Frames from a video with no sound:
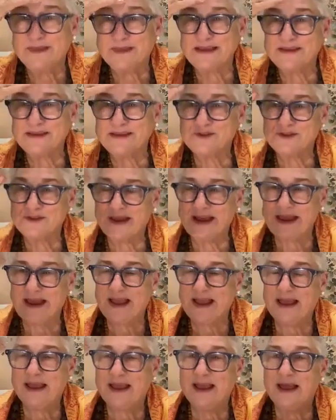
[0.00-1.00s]
and
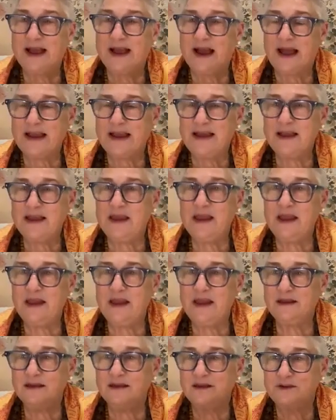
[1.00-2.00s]
say, I
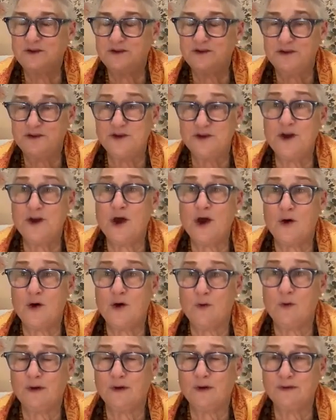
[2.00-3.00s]
need to
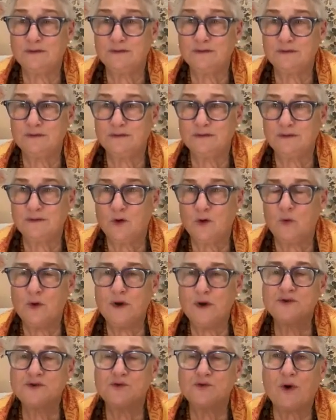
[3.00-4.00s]
know
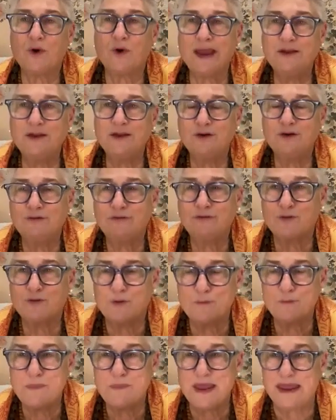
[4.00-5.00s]
what is right
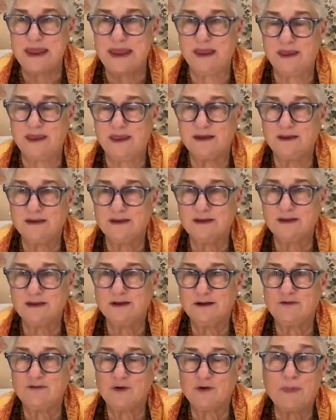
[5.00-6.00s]
for me,
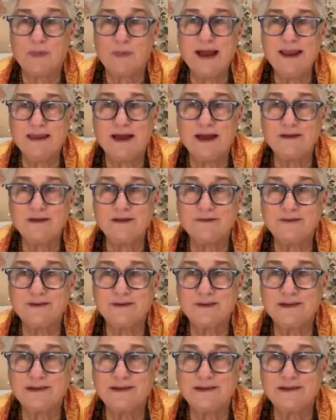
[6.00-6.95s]
for my life.